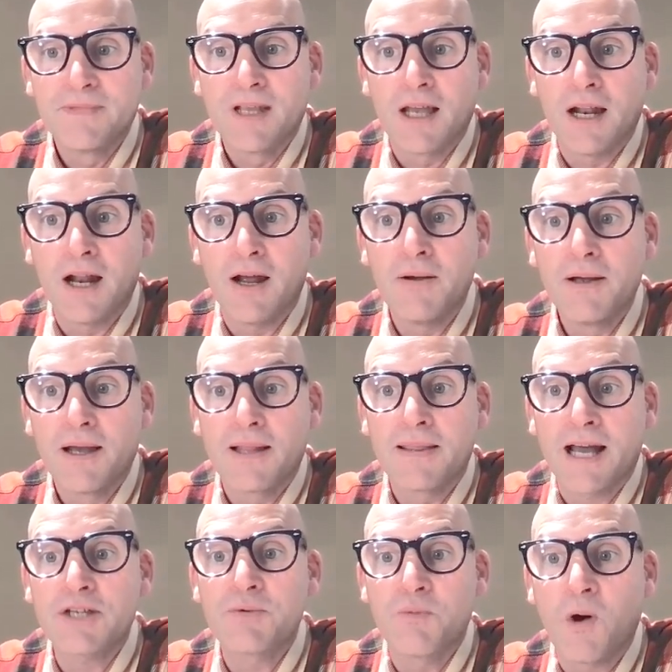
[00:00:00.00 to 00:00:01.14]
You know,
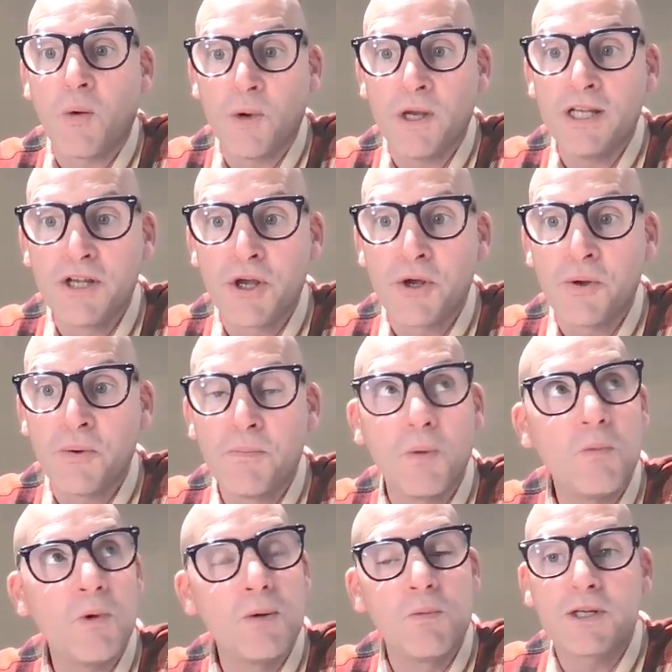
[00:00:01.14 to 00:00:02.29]
that's what we do. But
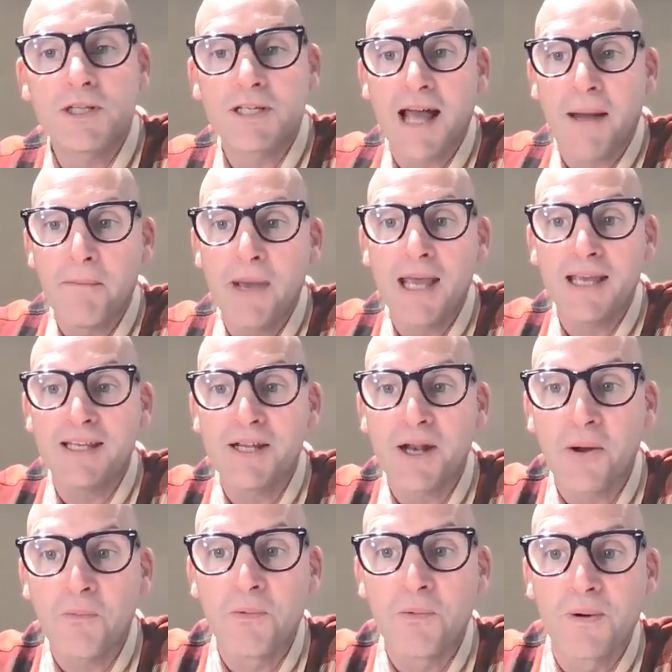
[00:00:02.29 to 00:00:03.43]
what does that mean? You know,
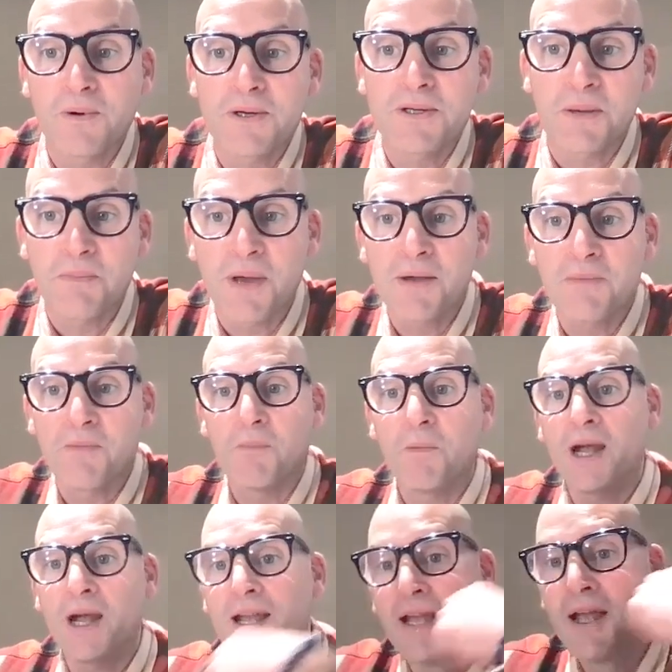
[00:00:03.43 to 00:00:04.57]
what does it mean when
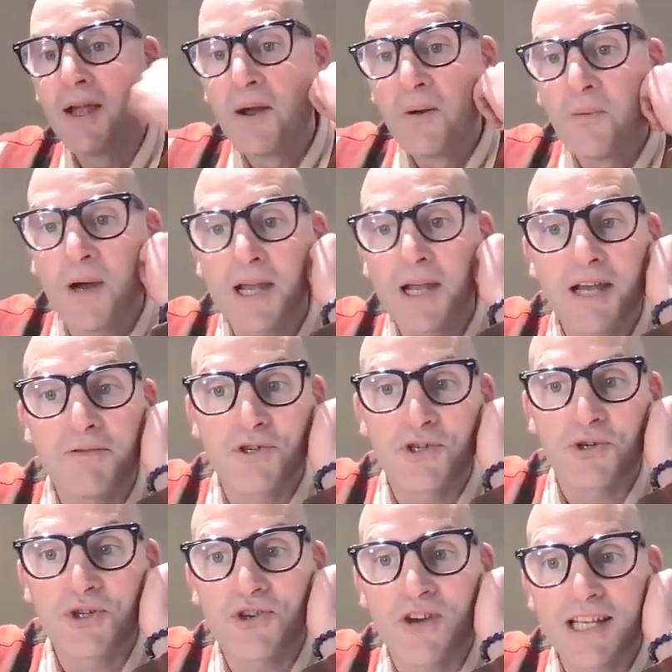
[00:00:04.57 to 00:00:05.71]
we're here as
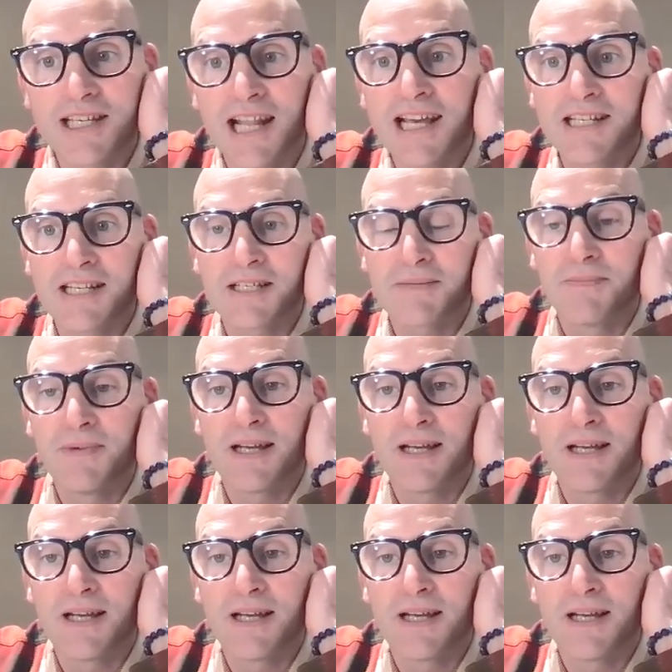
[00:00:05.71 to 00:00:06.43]
your translators?